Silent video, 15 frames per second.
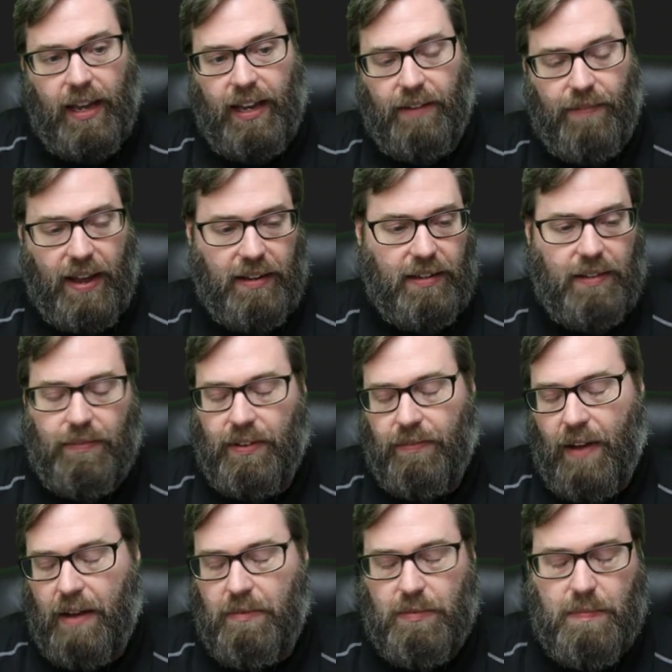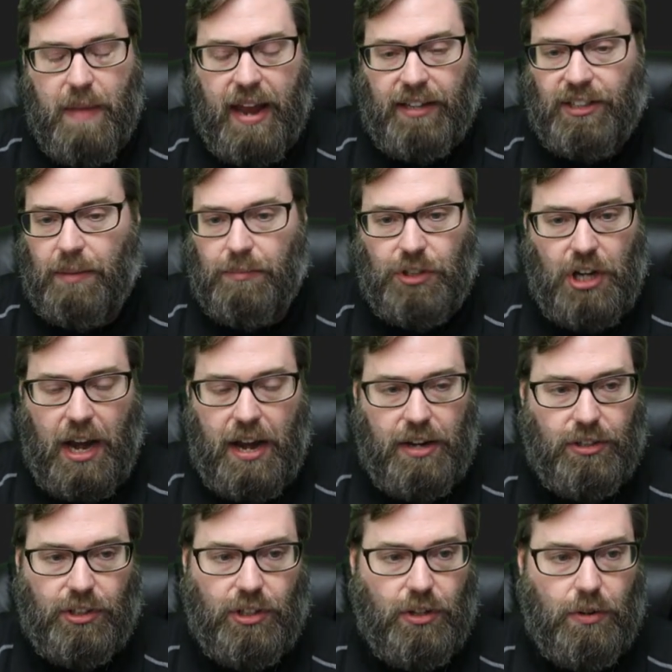And even if I would make some
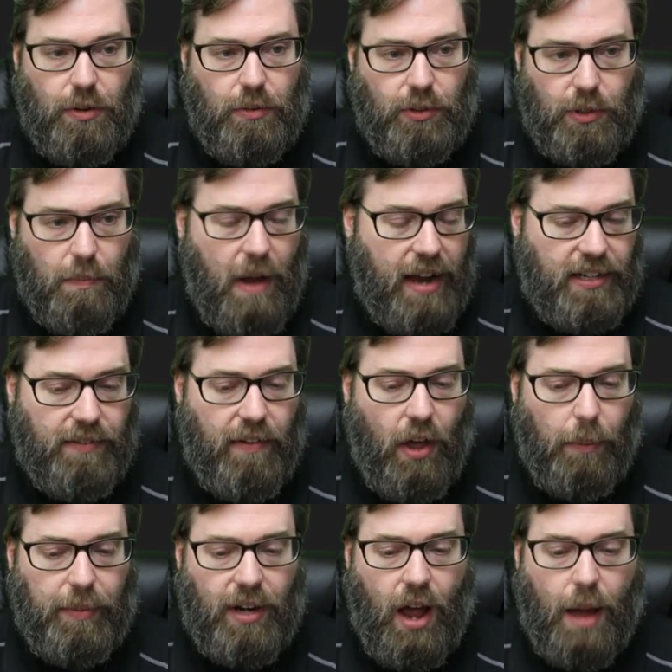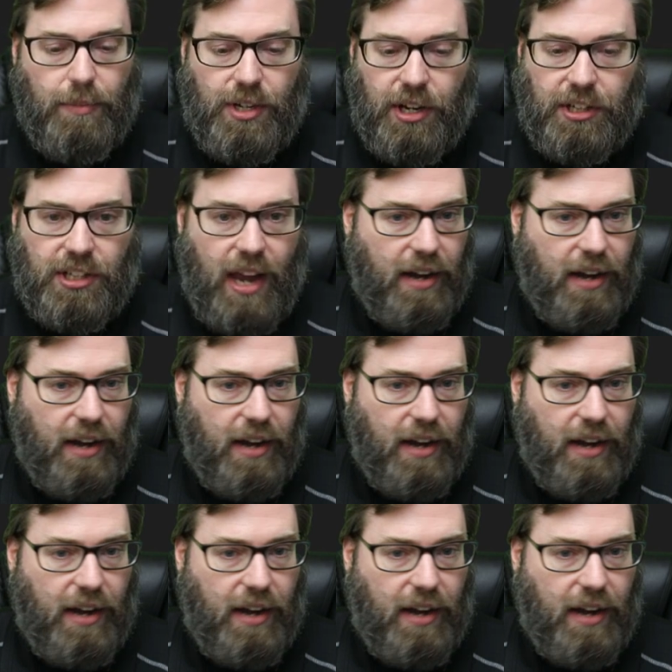change to my development objects,